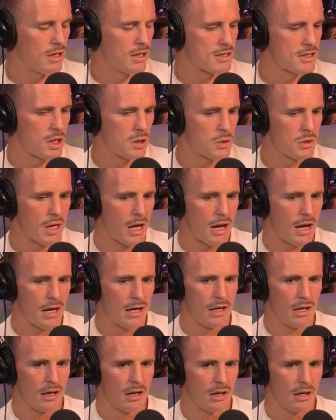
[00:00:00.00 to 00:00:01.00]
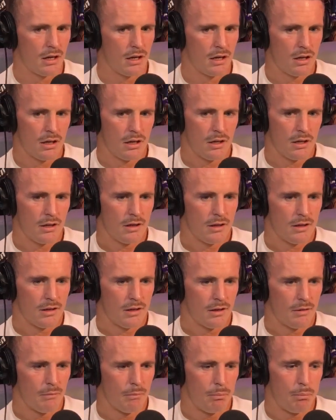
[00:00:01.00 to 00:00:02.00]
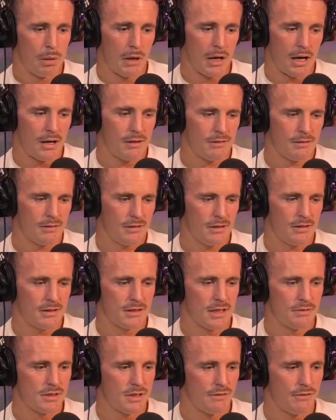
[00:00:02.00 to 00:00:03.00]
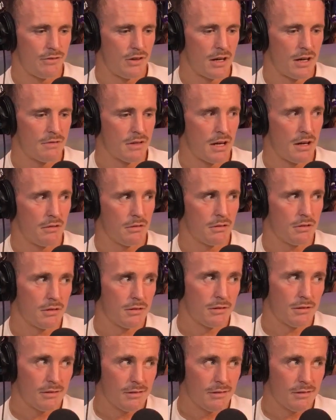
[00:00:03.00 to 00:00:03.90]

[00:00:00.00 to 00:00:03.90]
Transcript: no doubt in it. But he's never done 5 rounds.